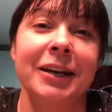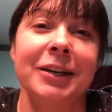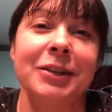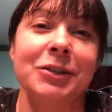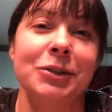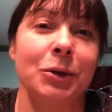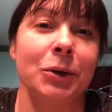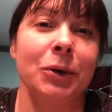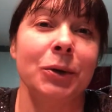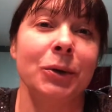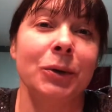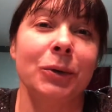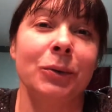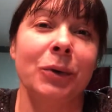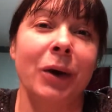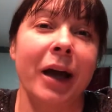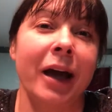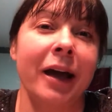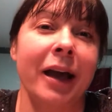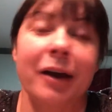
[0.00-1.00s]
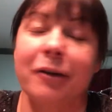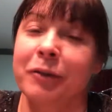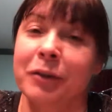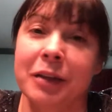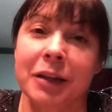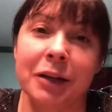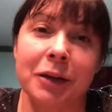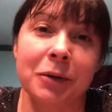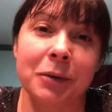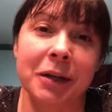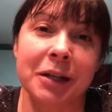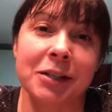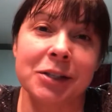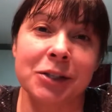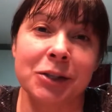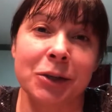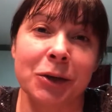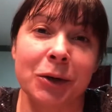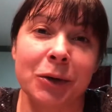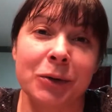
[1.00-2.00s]
do everything you can
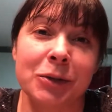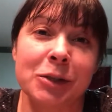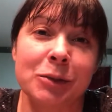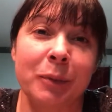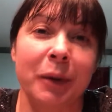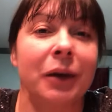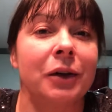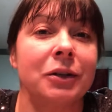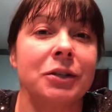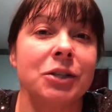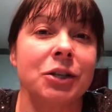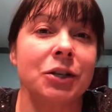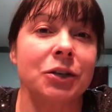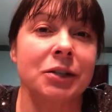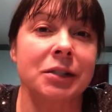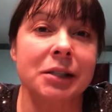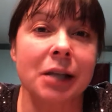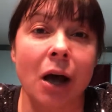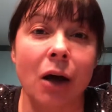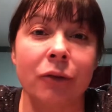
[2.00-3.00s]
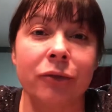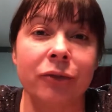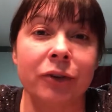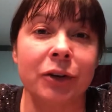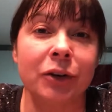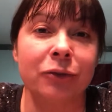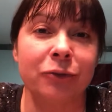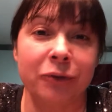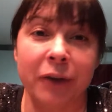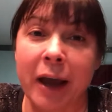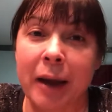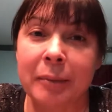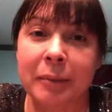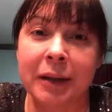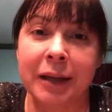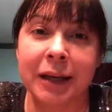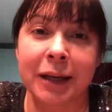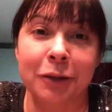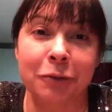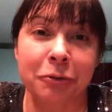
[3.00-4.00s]
do to be good to yourself and your
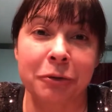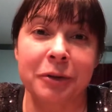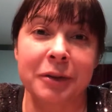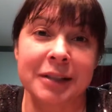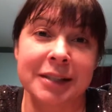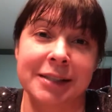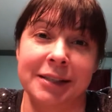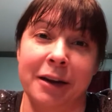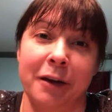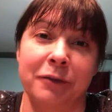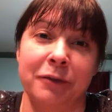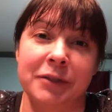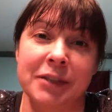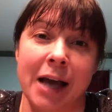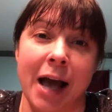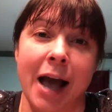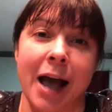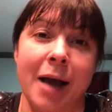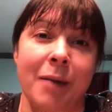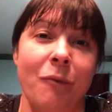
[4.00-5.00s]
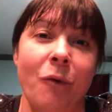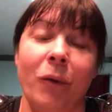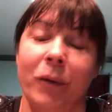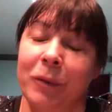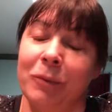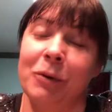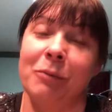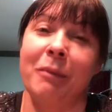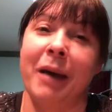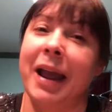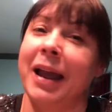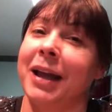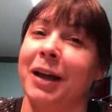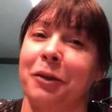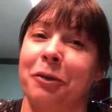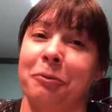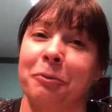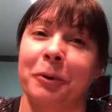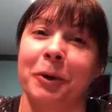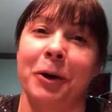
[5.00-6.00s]
family through this tough time. We will make
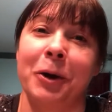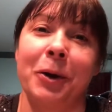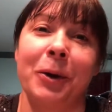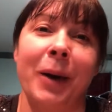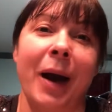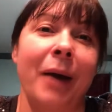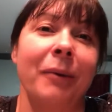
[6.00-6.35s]
it through.